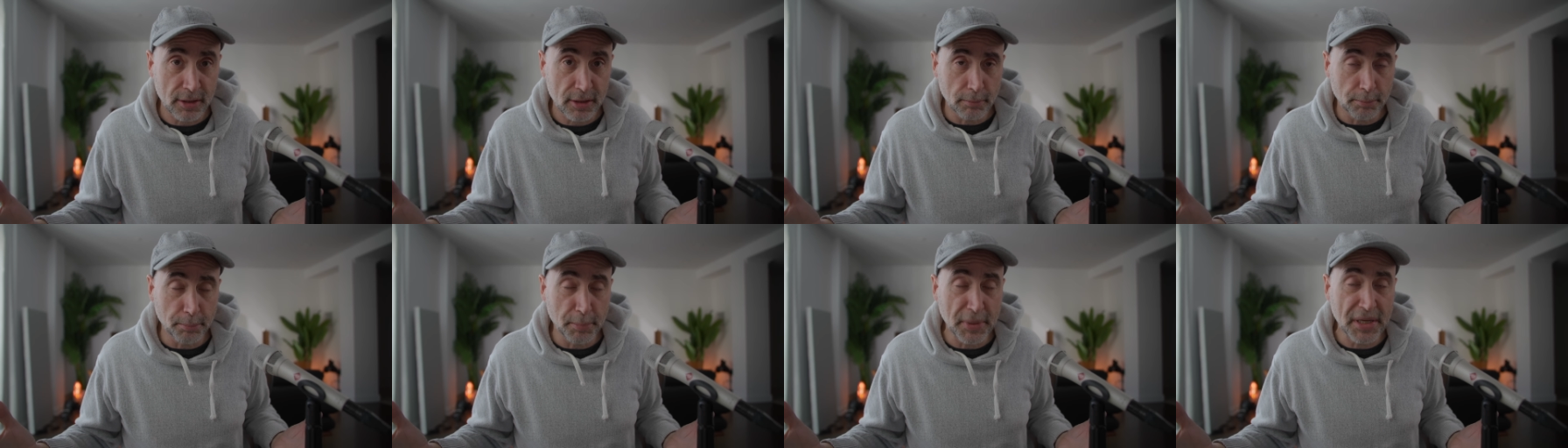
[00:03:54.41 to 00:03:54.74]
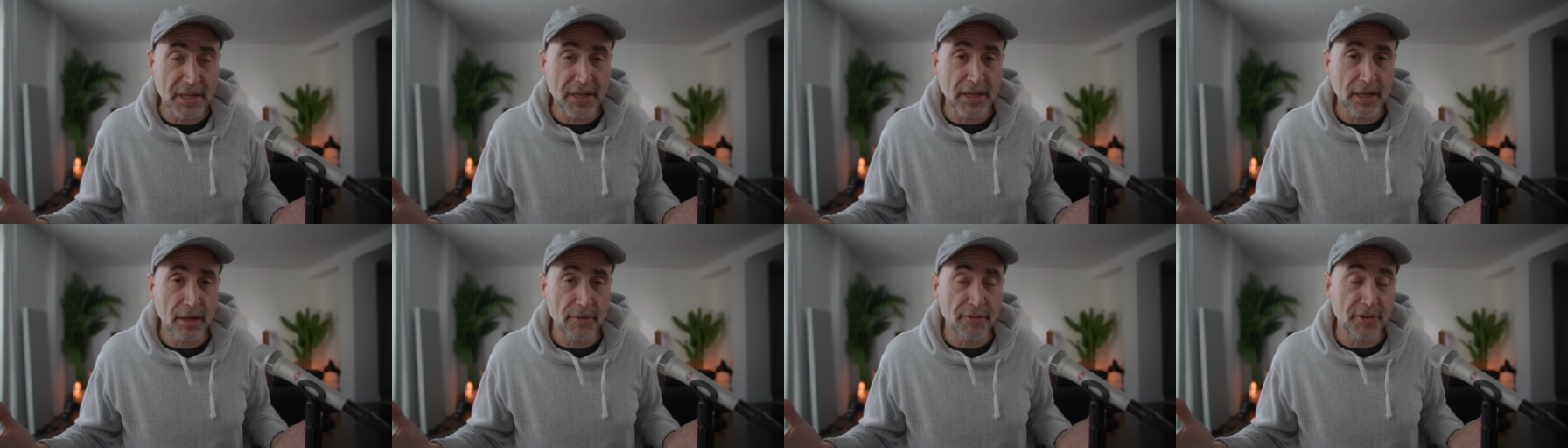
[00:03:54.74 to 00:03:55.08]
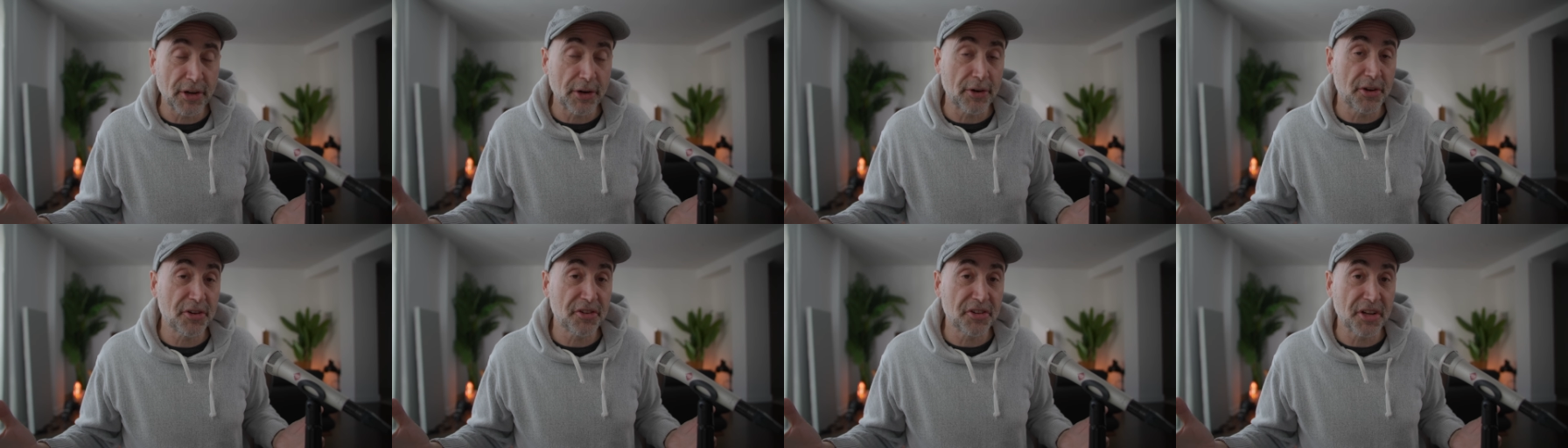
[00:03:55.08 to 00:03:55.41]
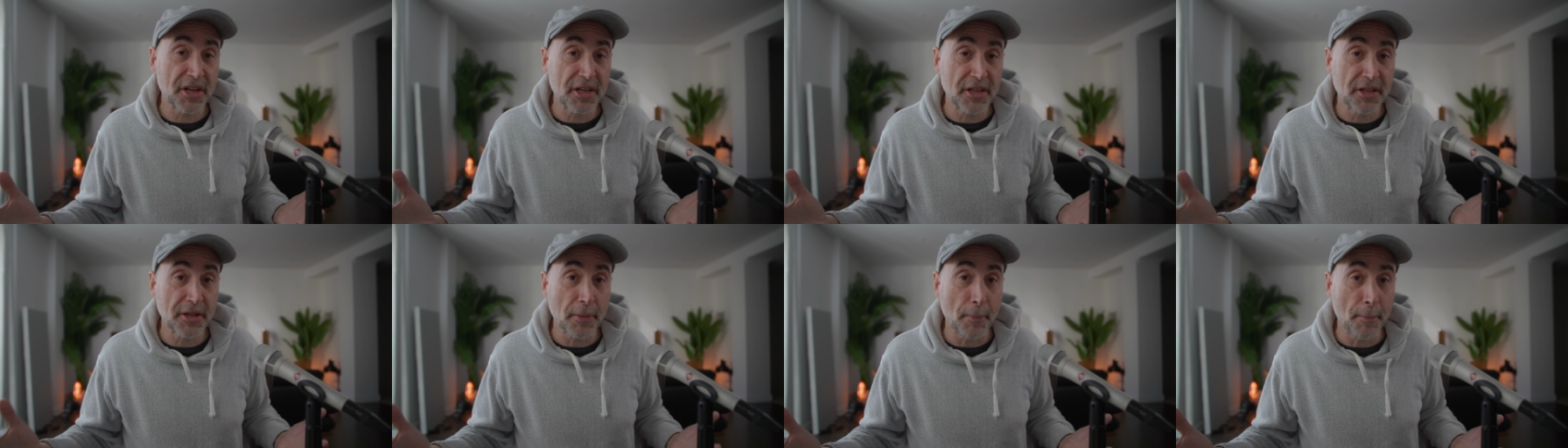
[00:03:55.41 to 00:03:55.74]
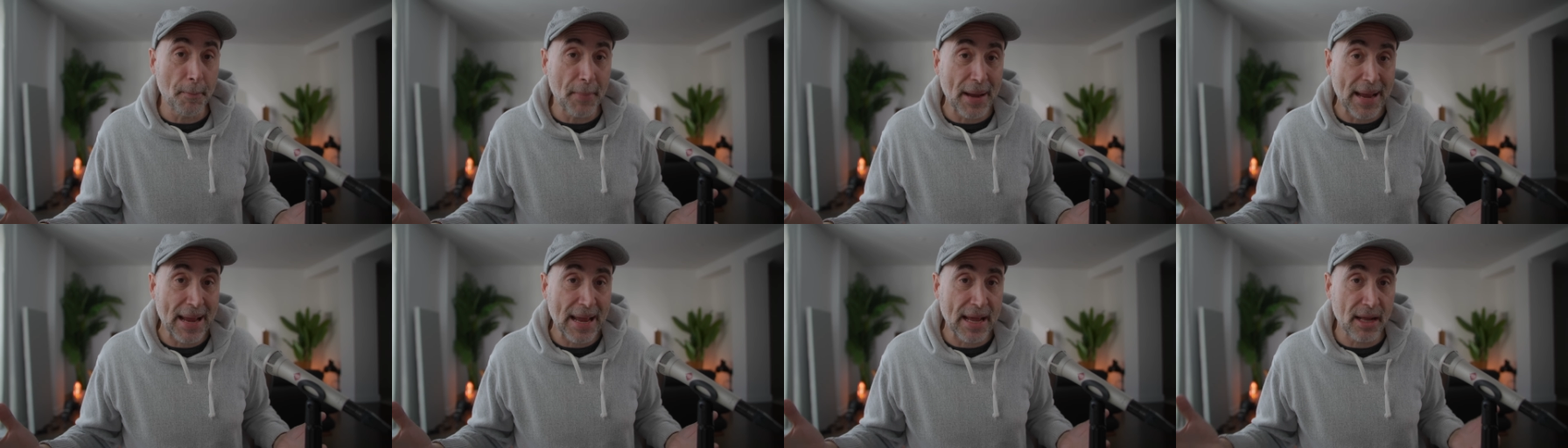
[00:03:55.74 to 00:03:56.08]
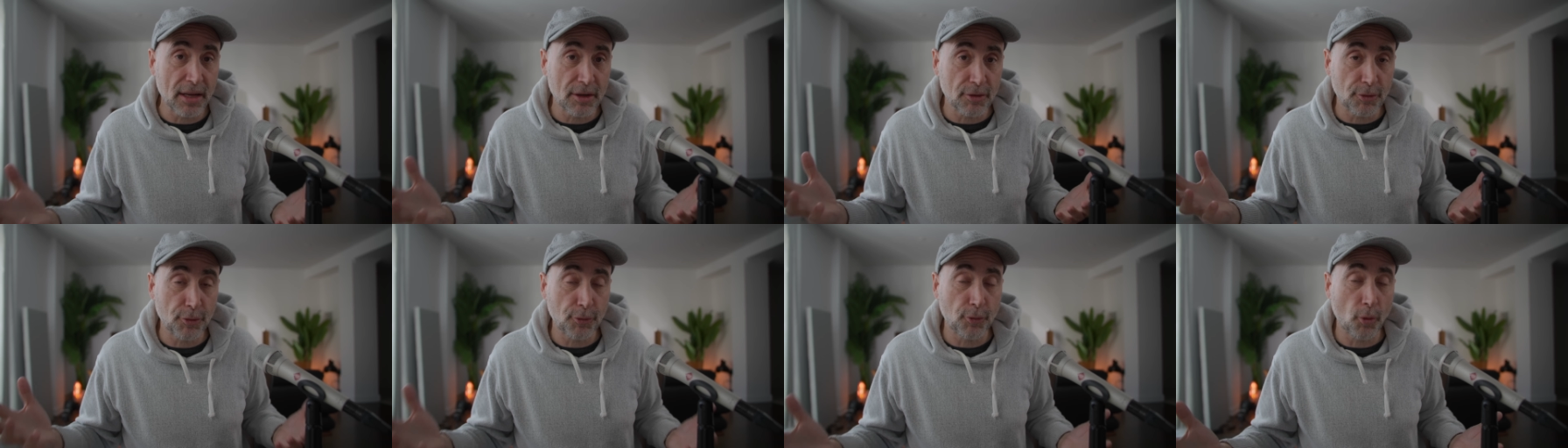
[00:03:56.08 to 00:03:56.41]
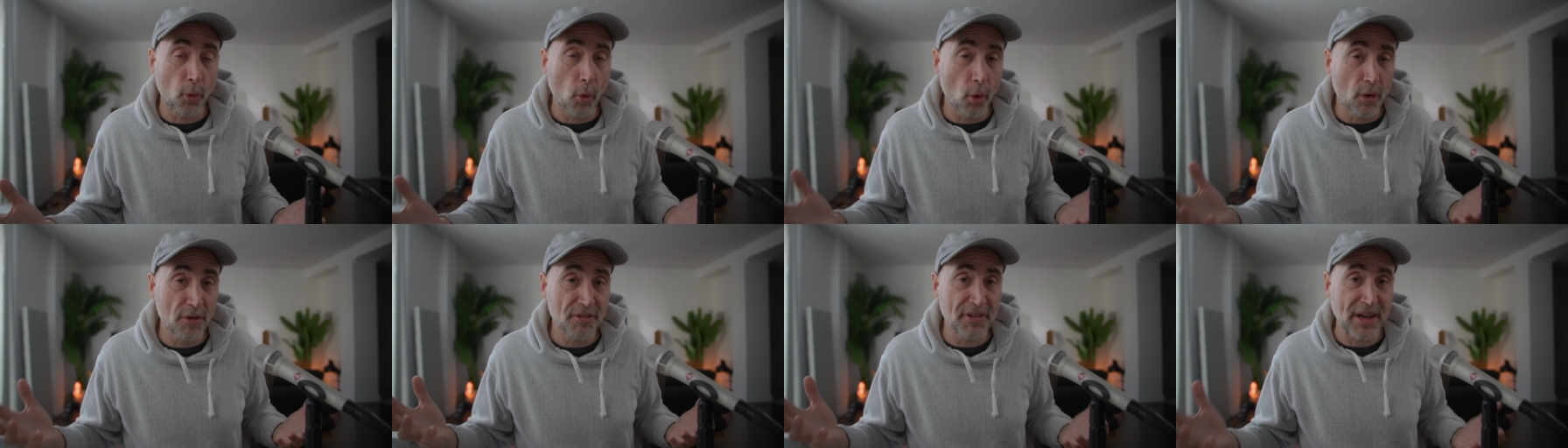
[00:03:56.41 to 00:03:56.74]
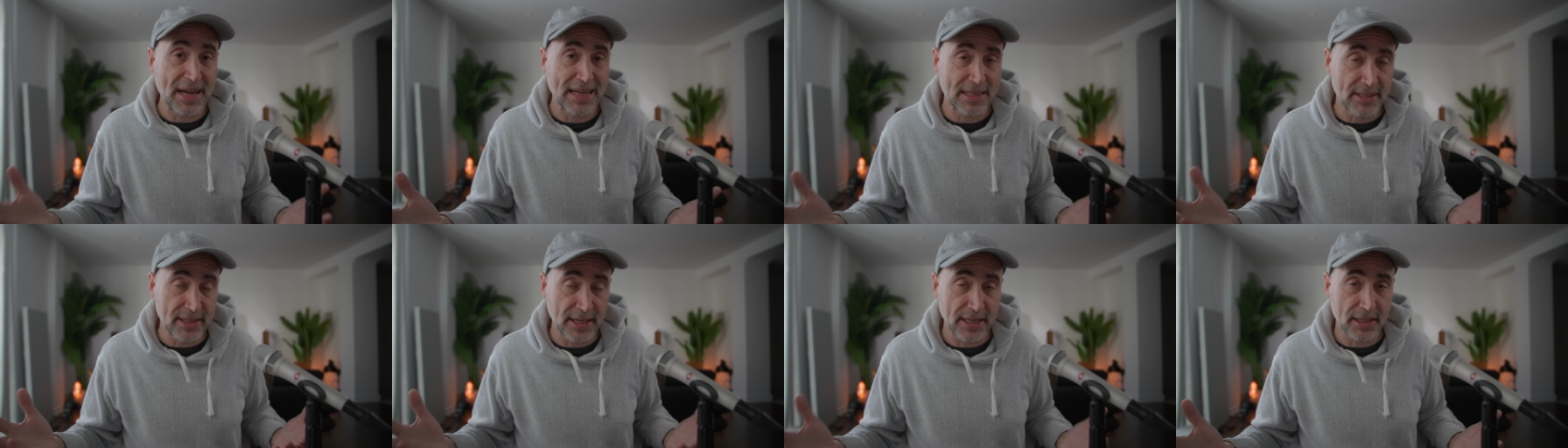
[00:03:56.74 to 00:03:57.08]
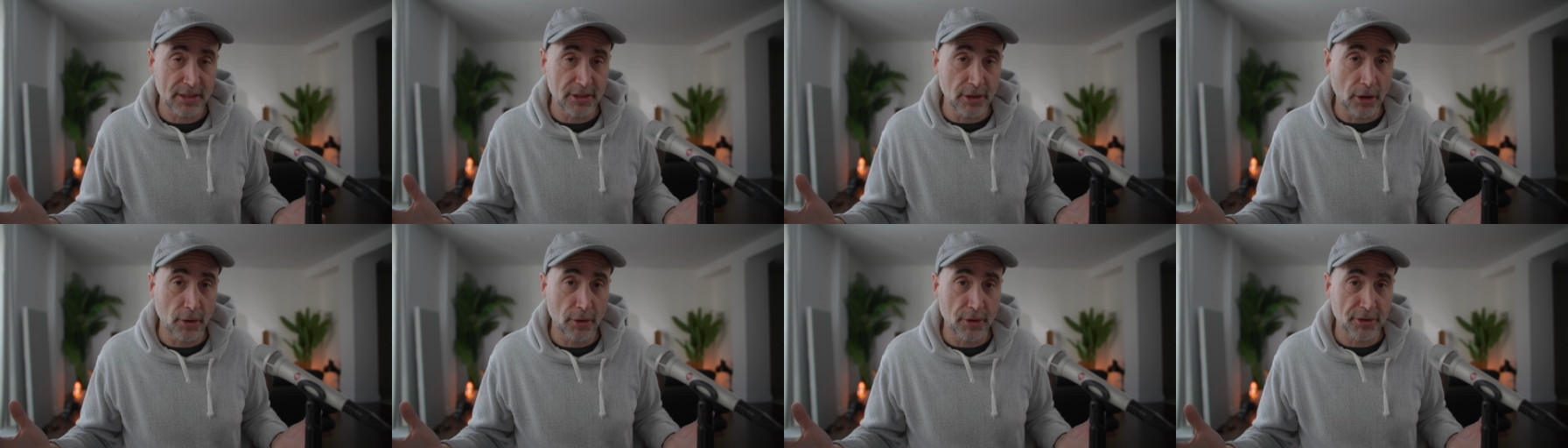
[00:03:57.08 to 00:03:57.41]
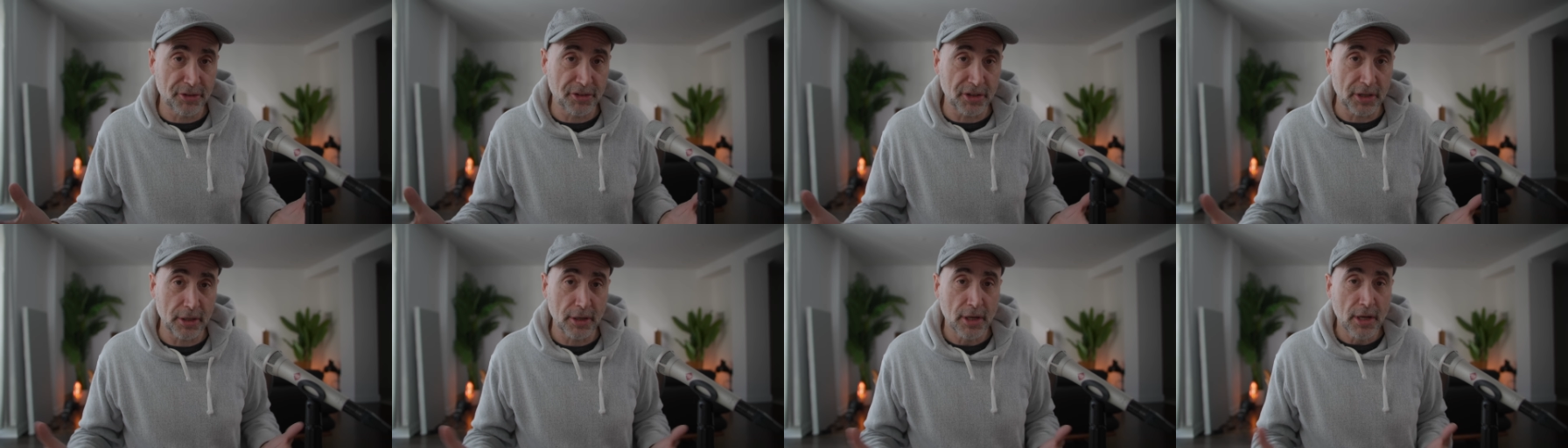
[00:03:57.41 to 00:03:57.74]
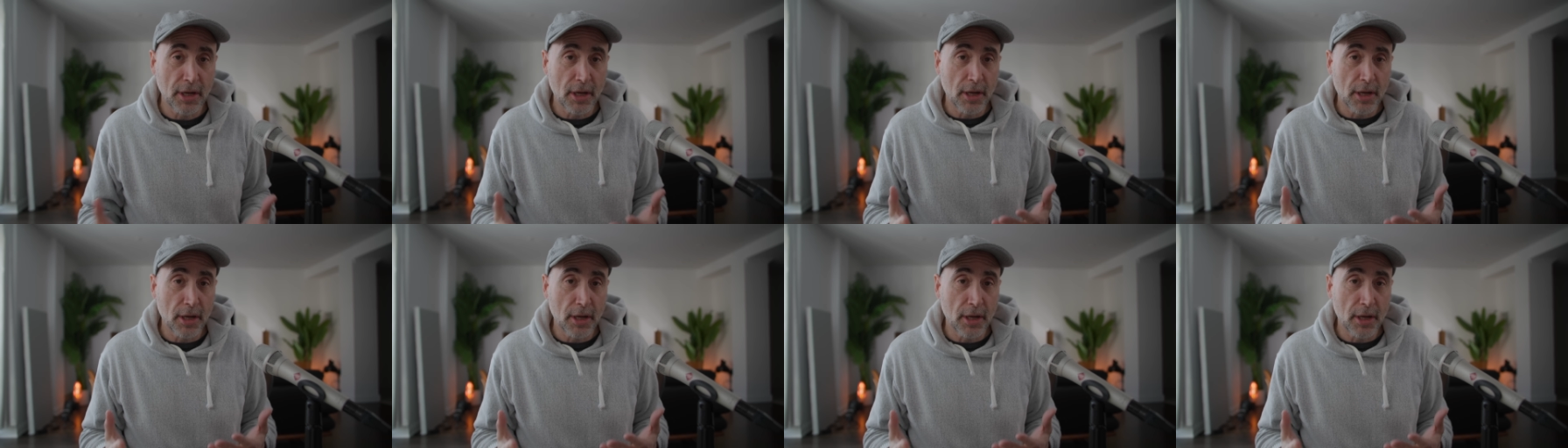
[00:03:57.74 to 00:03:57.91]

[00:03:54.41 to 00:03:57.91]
meaning there is a demand for that technology.